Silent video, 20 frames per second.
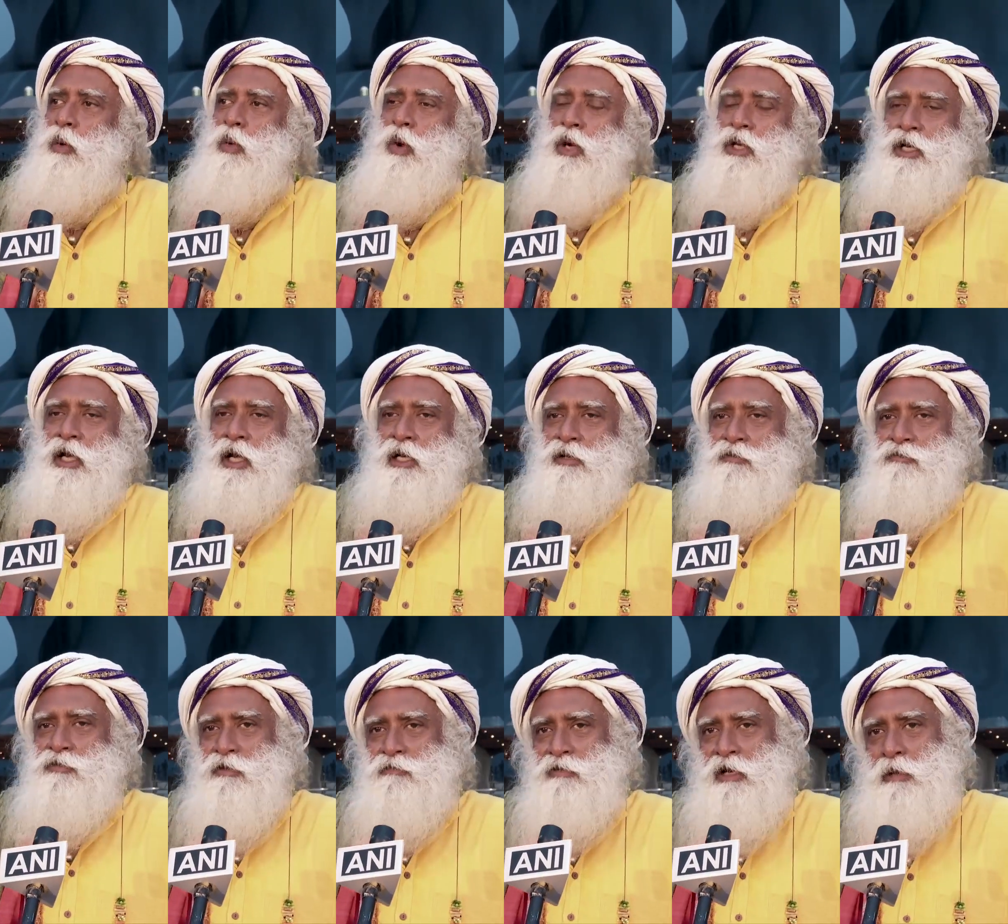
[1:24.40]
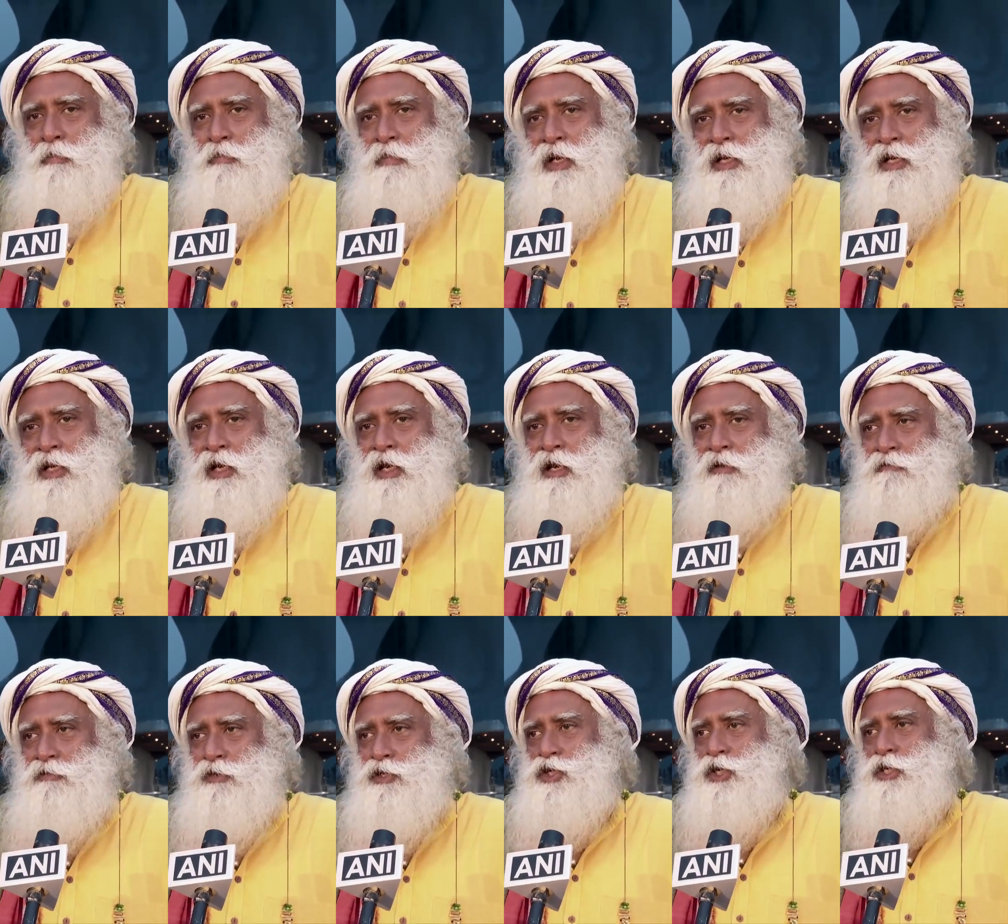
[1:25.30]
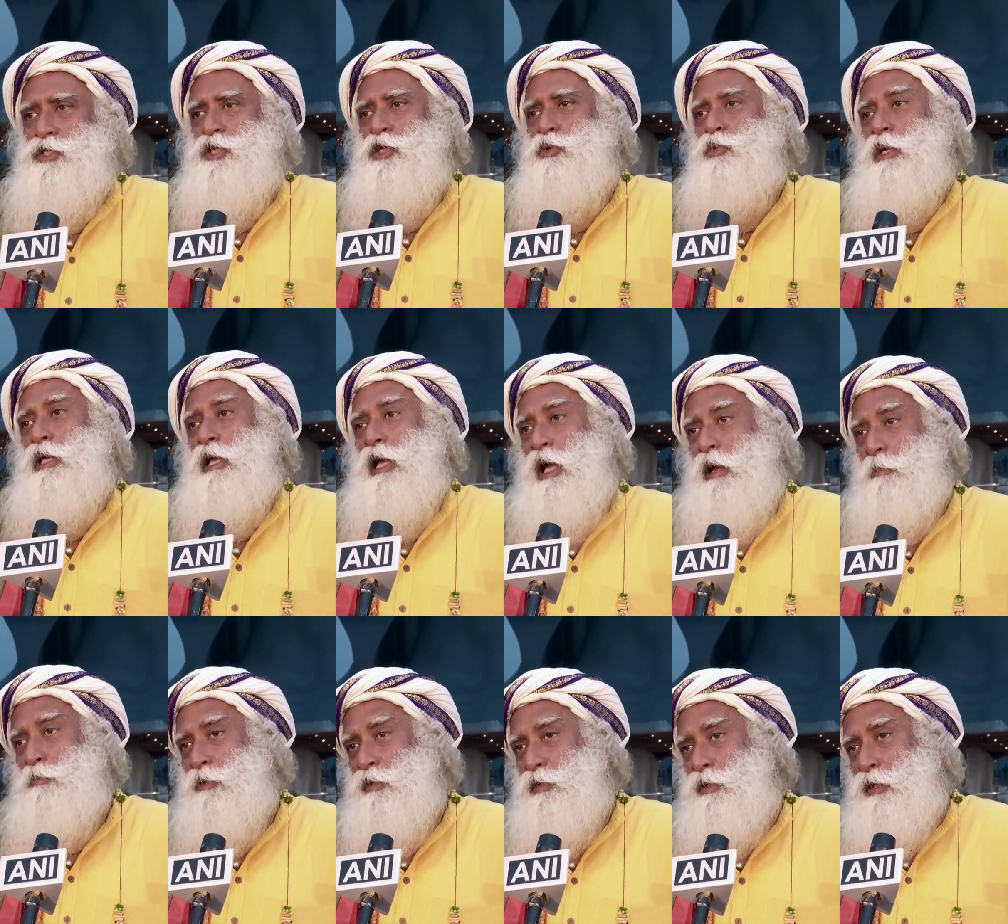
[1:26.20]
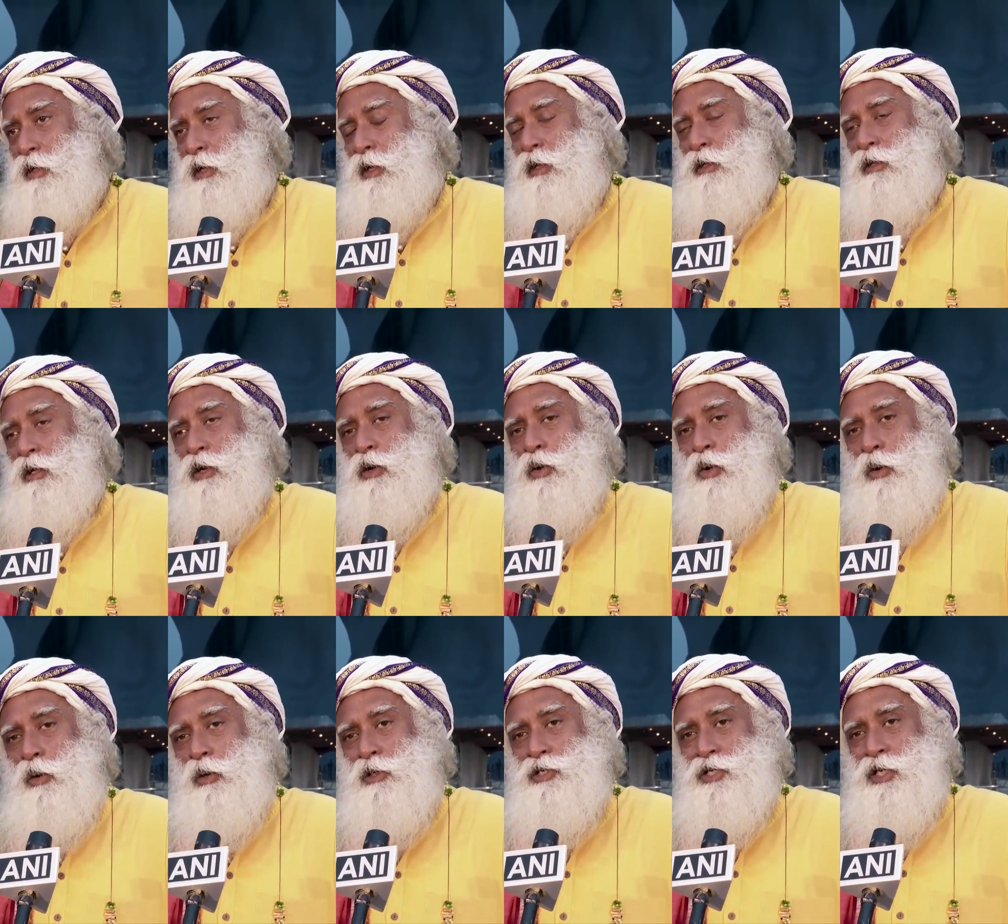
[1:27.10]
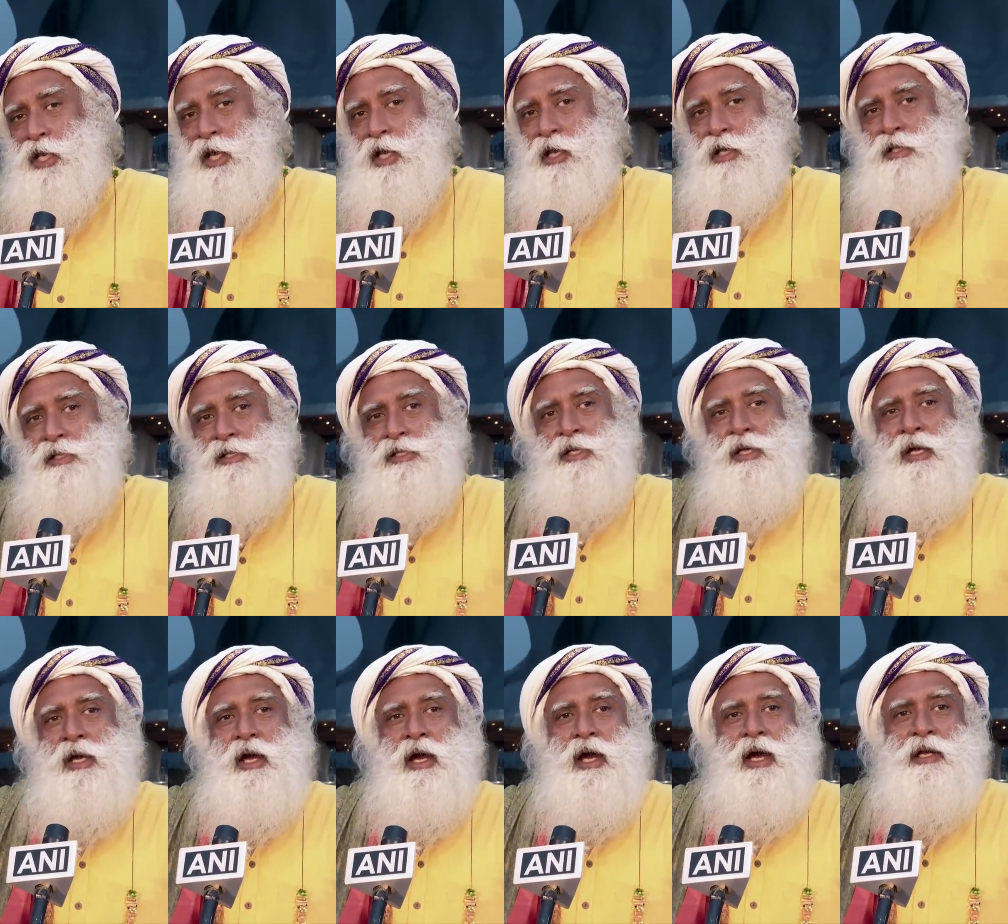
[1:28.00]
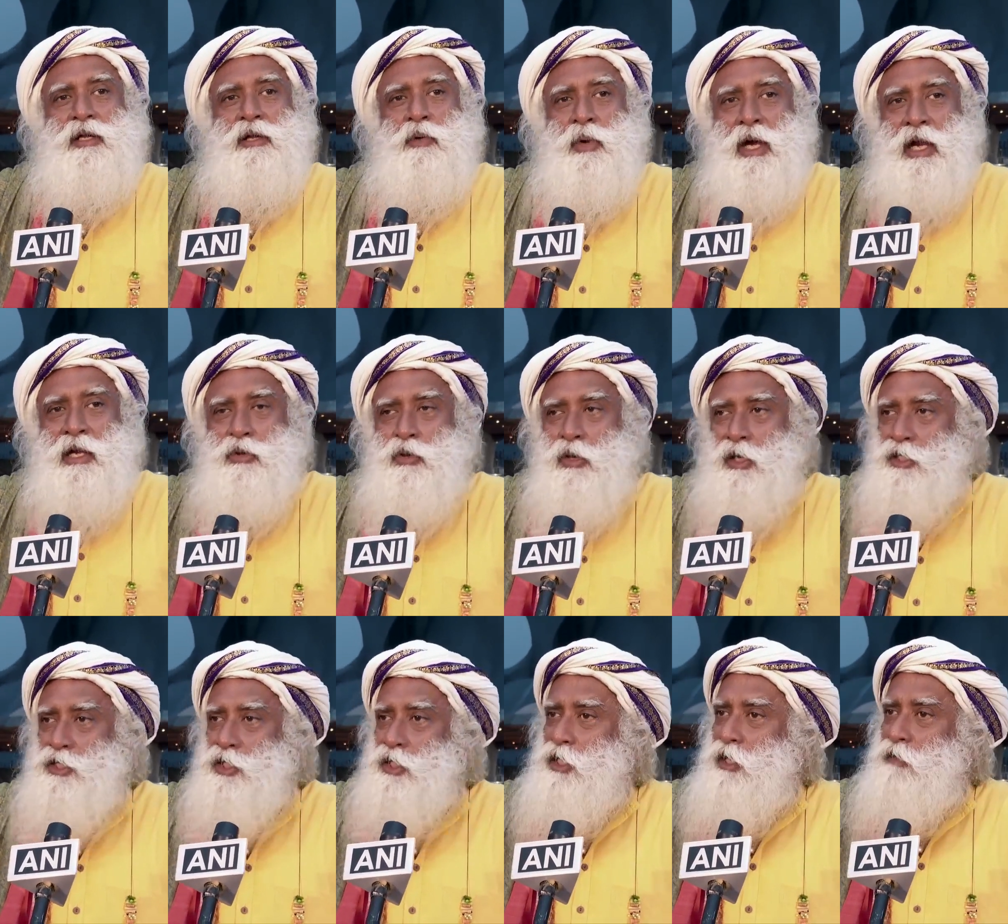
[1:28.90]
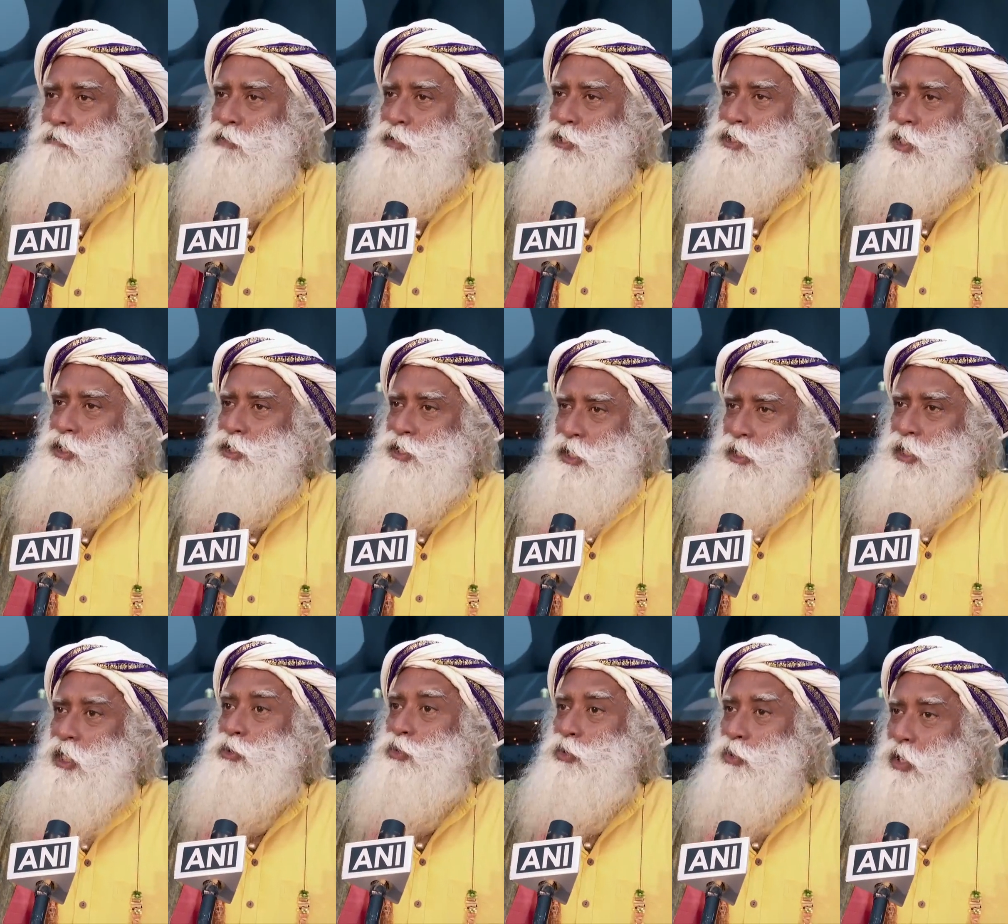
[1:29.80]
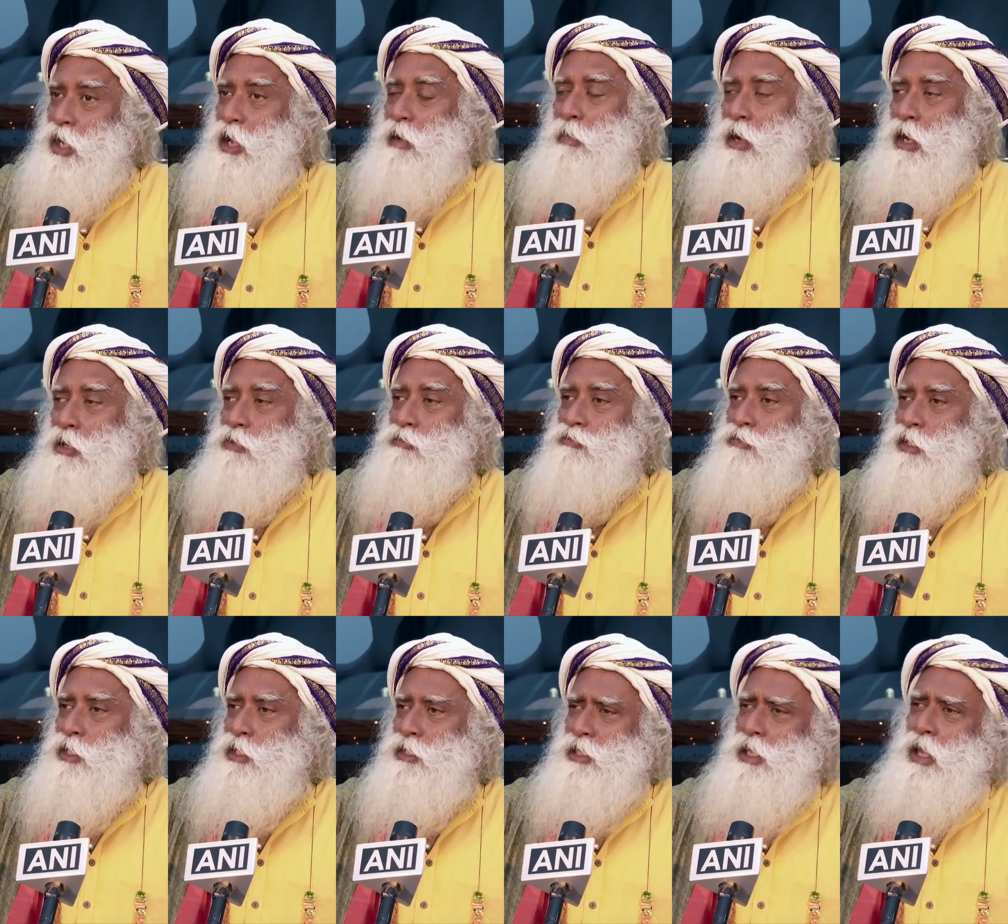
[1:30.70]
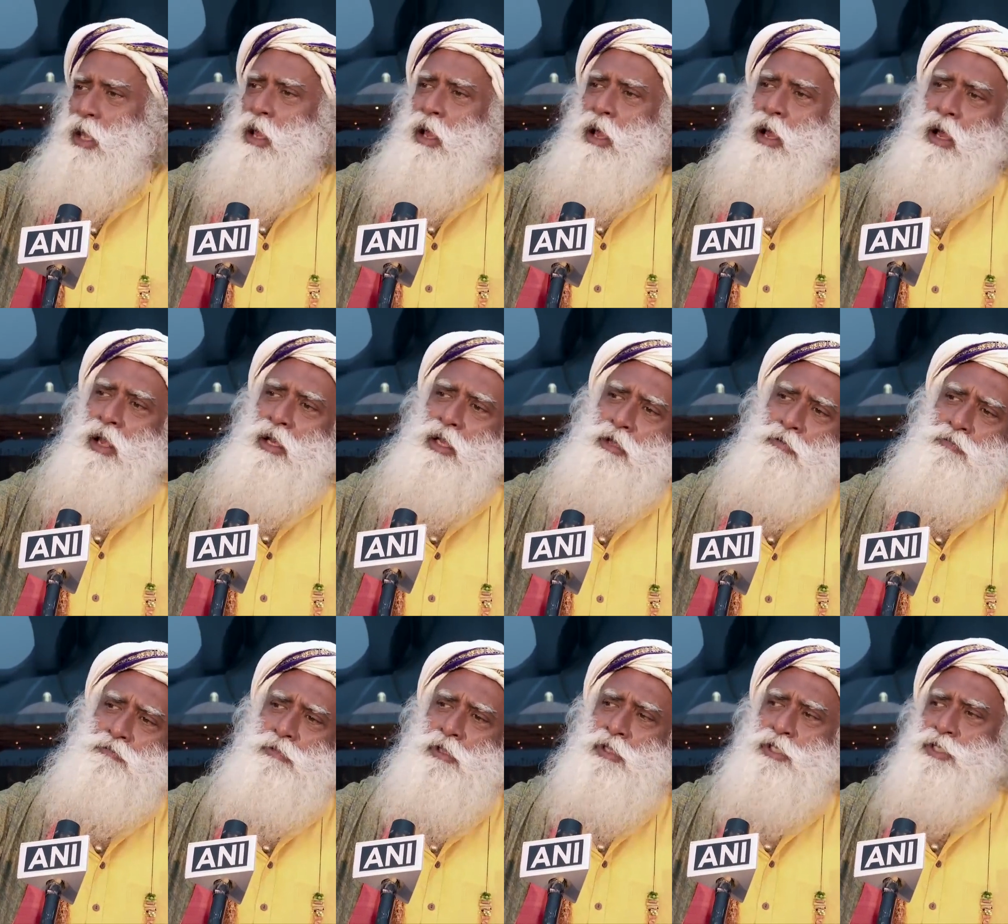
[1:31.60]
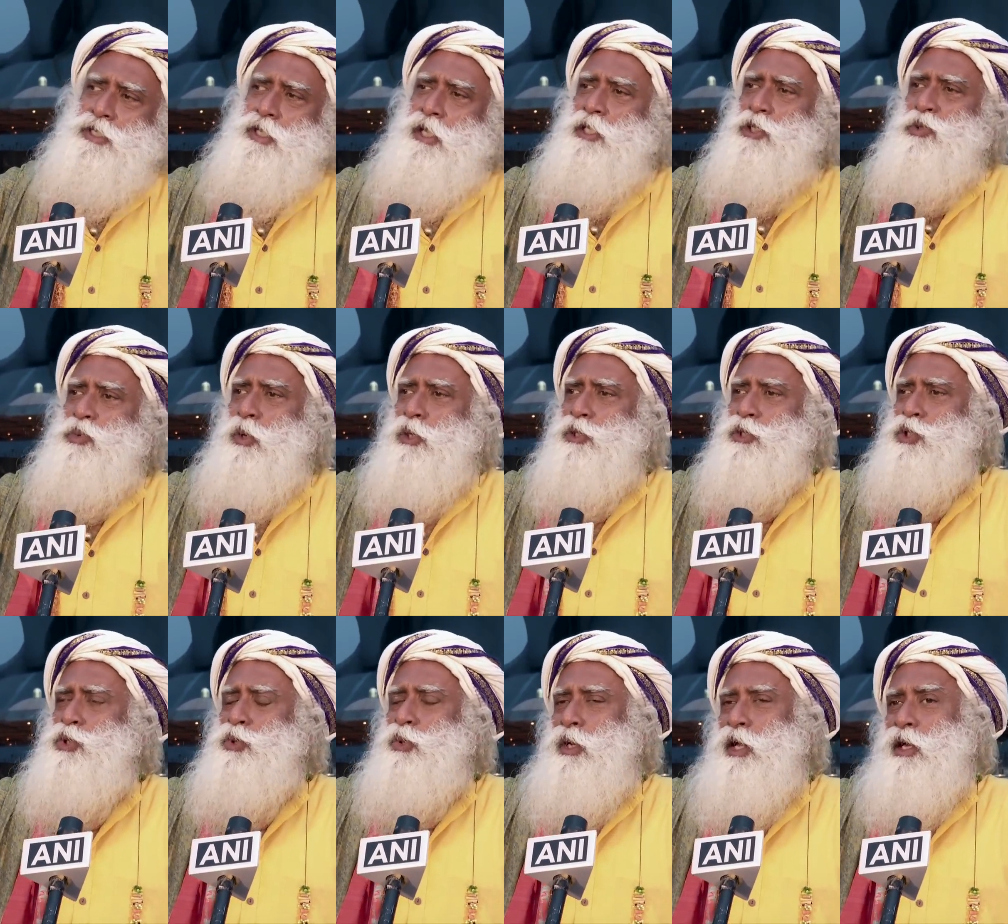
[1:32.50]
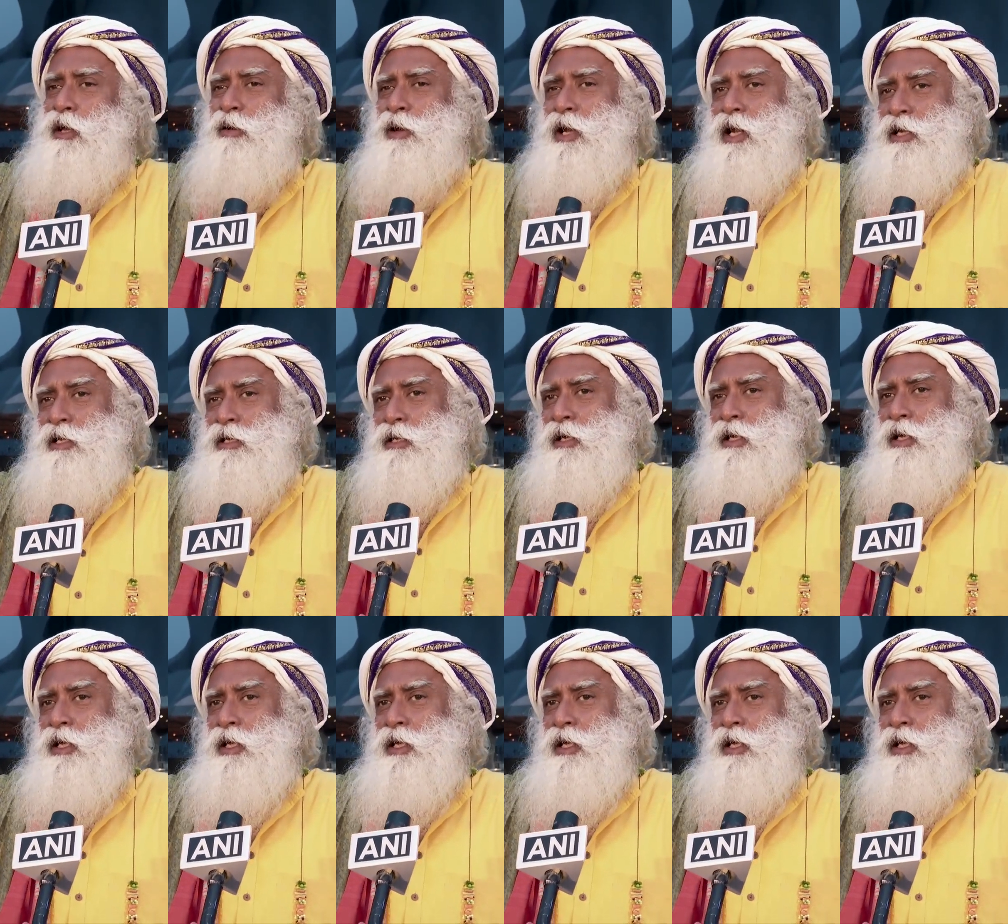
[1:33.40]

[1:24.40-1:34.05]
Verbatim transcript: what kind of development and infrastructure will happen, the cold chains and the value addition infrastructure that could come out of this. And if the states wants to regulate,